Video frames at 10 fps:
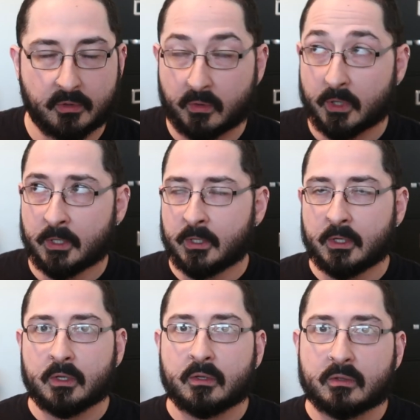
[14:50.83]
So
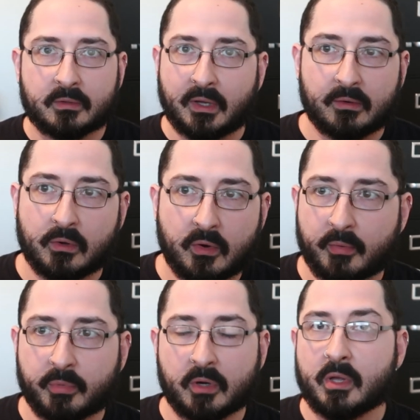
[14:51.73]
I don't know
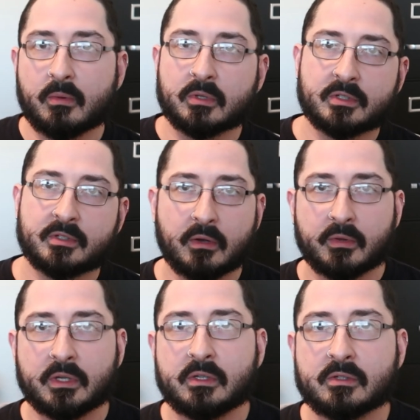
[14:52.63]
if I'm going to be able to sell
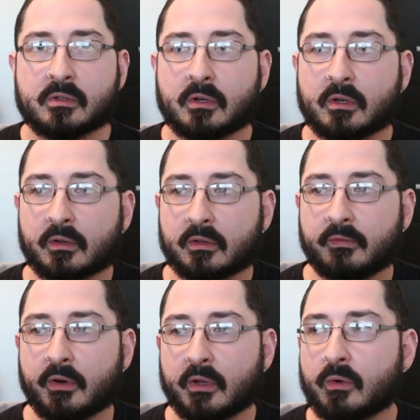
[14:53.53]
these
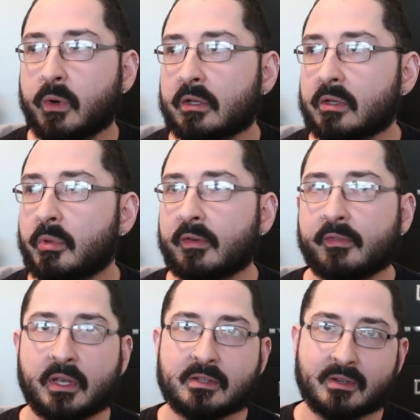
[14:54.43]
very quickly, but if
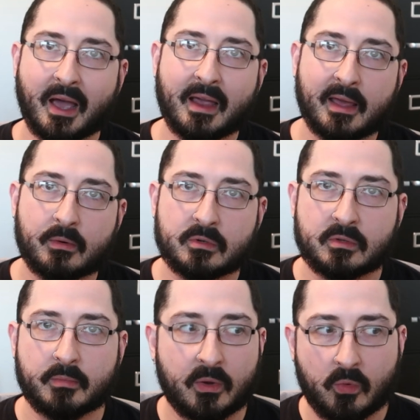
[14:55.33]
it takes 9 hours
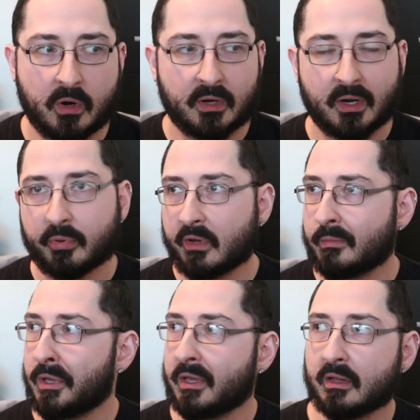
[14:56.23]
to make one and I plan
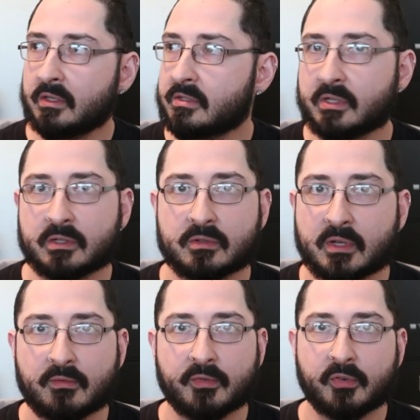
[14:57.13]
on making at least 6 or
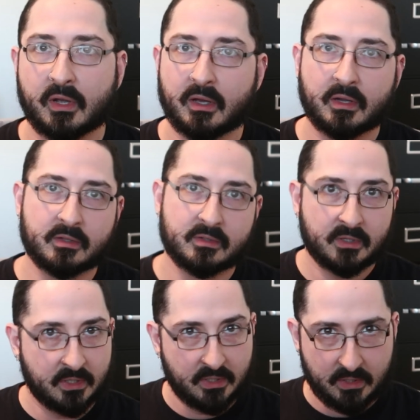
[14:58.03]
7 different kinds,
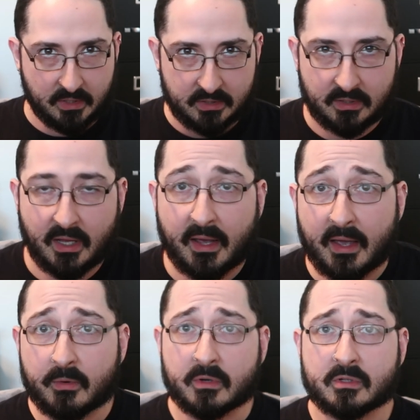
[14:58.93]
it's a lot of
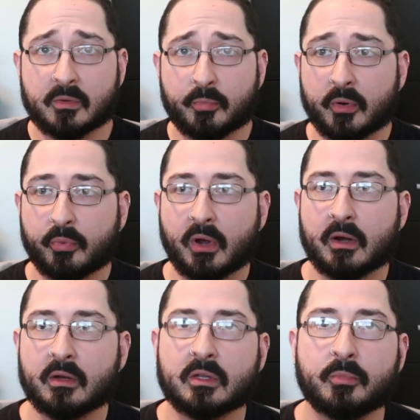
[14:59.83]
hours to print
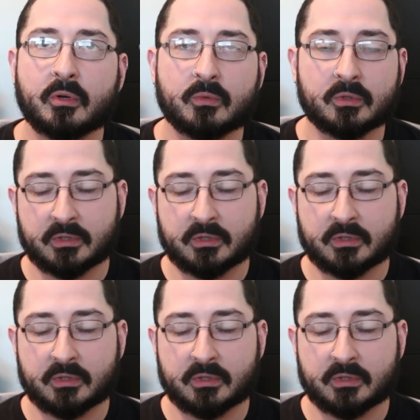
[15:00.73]
product, but we'll